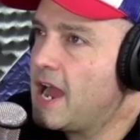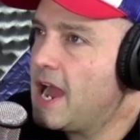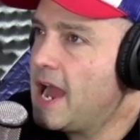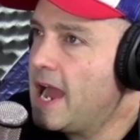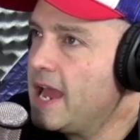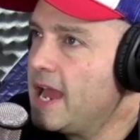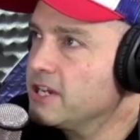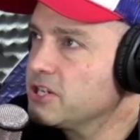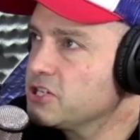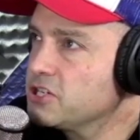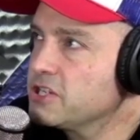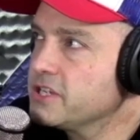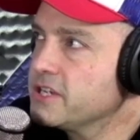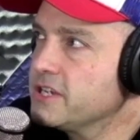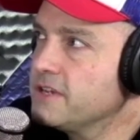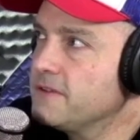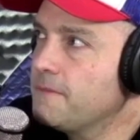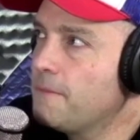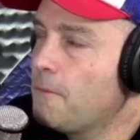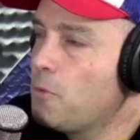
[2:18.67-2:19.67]
I
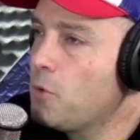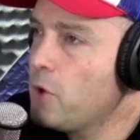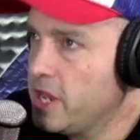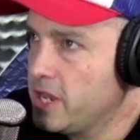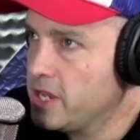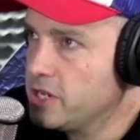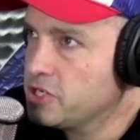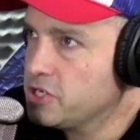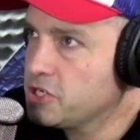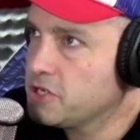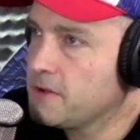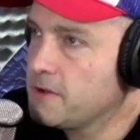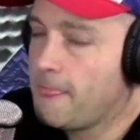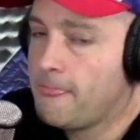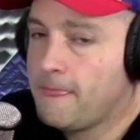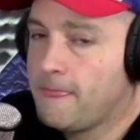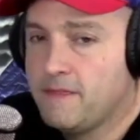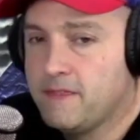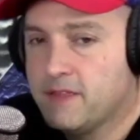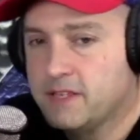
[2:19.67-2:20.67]
actually wish,
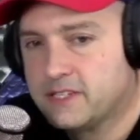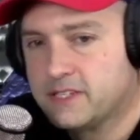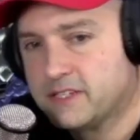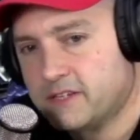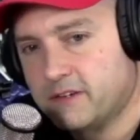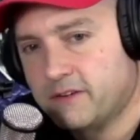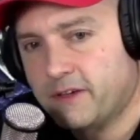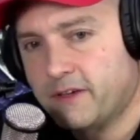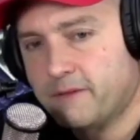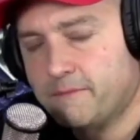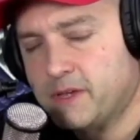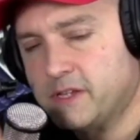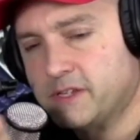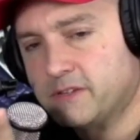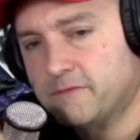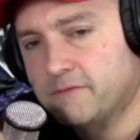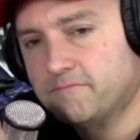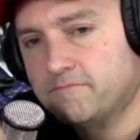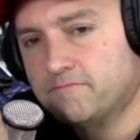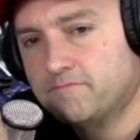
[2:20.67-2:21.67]
and this is gonna give me
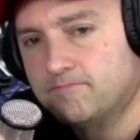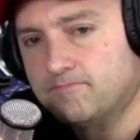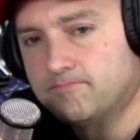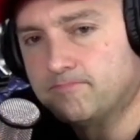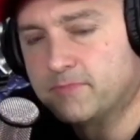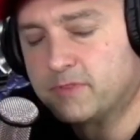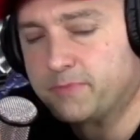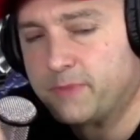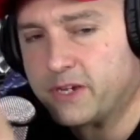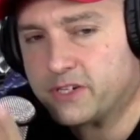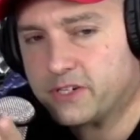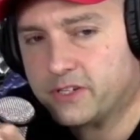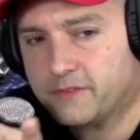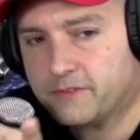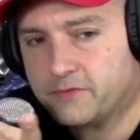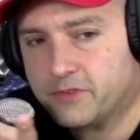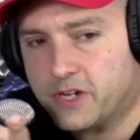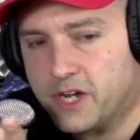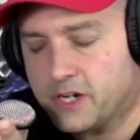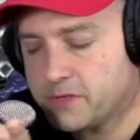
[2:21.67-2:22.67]
some, especially
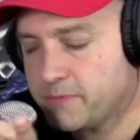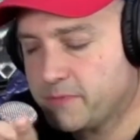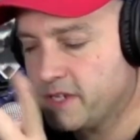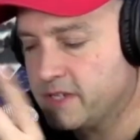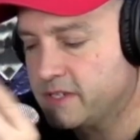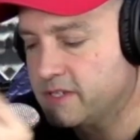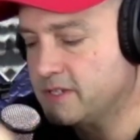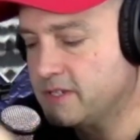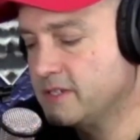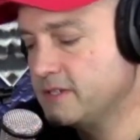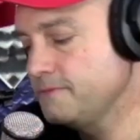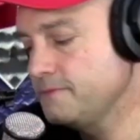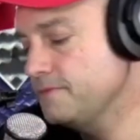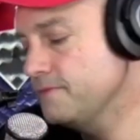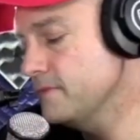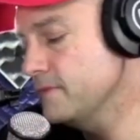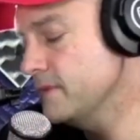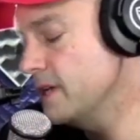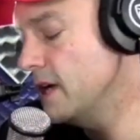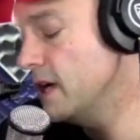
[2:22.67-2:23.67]
if Josh makes it a
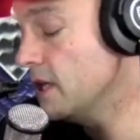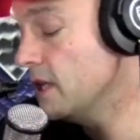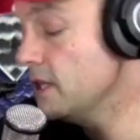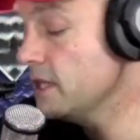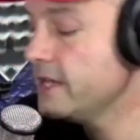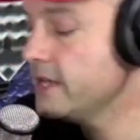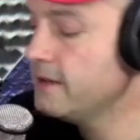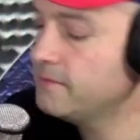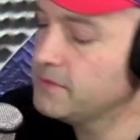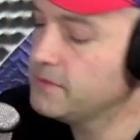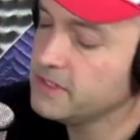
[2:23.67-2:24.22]
clip.